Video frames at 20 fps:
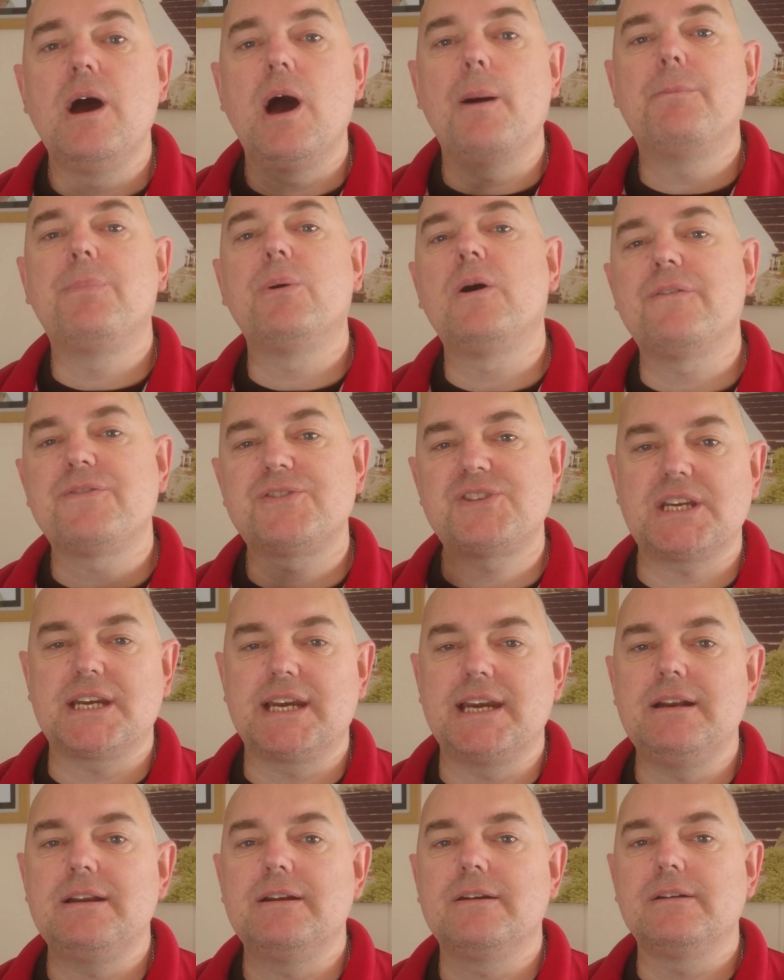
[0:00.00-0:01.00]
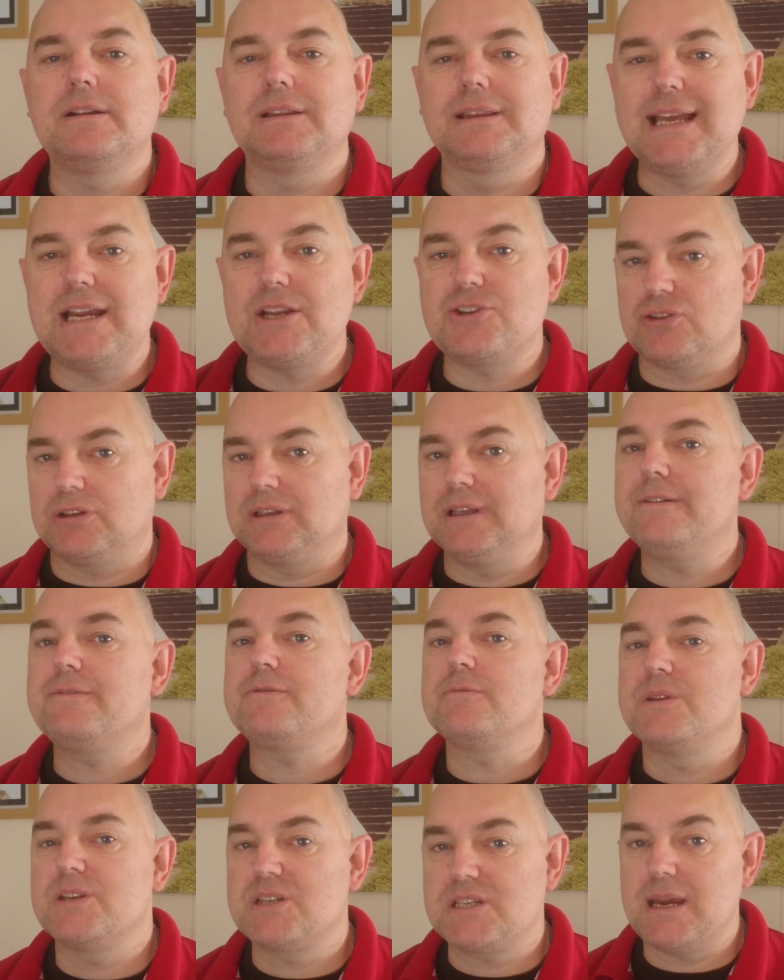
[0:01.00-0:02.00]
are both singing literally
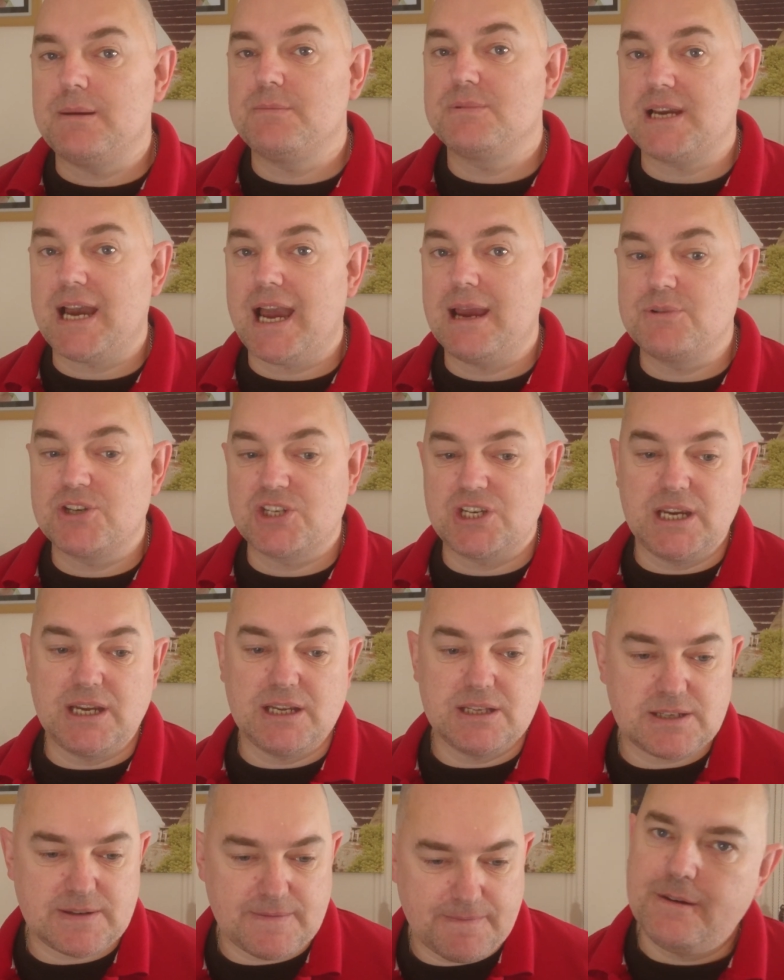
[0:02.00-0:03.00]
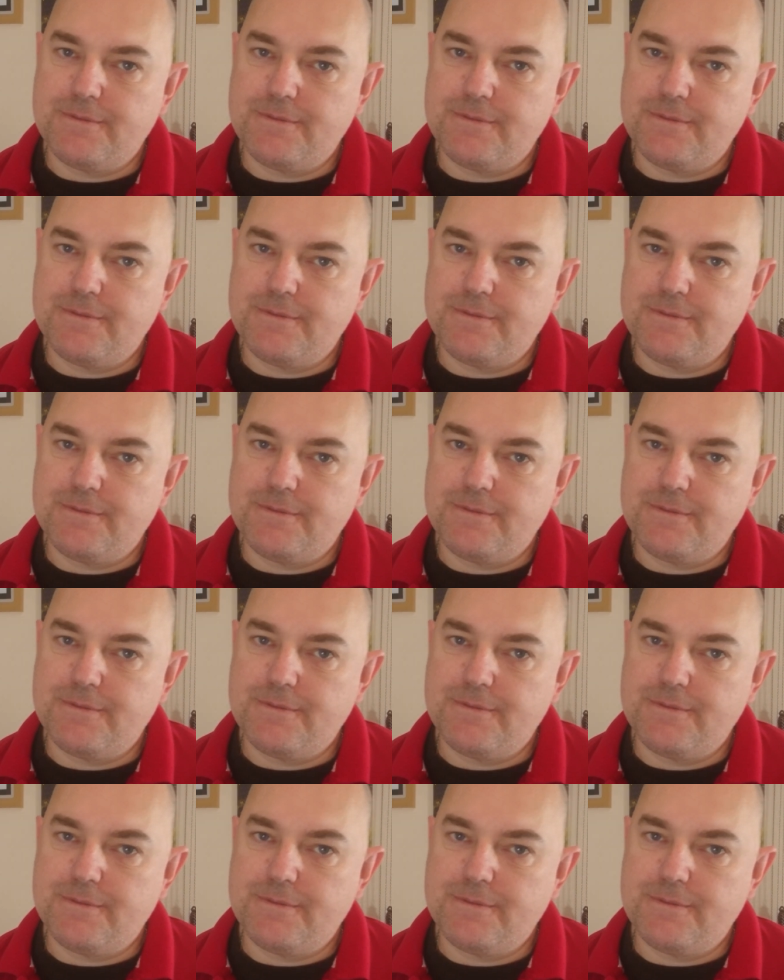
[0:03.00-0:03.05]
from the same timesheet.